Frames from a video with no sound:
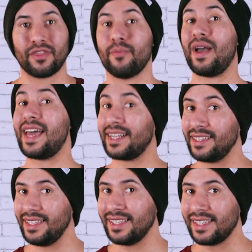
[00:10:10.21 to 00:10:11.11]

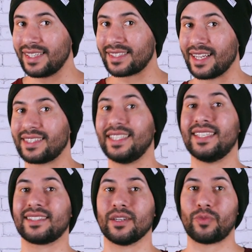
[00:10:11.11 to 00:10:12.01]
Thematically, Sati
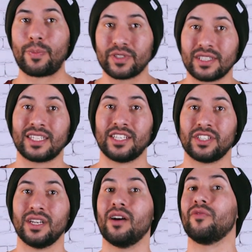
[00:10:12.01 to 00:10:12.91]
is the
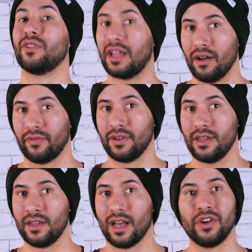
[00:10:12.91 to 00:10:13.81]
representation of love,
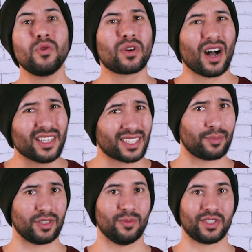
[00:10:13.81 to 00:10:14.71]
a new
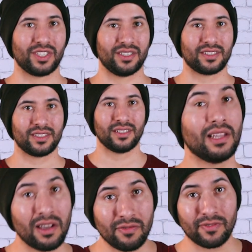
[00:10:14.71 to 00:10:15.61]
concept to the machines.
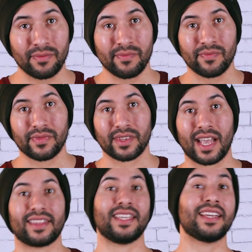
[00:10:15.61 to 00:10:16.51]
Love,
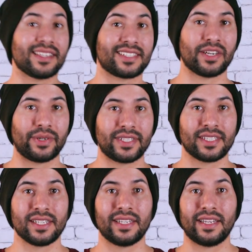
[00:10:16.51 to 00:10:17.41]
at the end of the series,
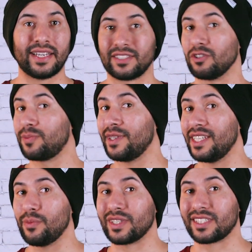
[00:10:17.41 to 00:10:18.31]
is
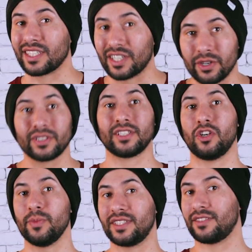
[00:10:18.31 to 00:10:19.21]
ultimately what secures the
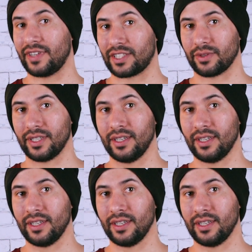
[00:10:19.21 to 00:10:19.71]
humans' victory.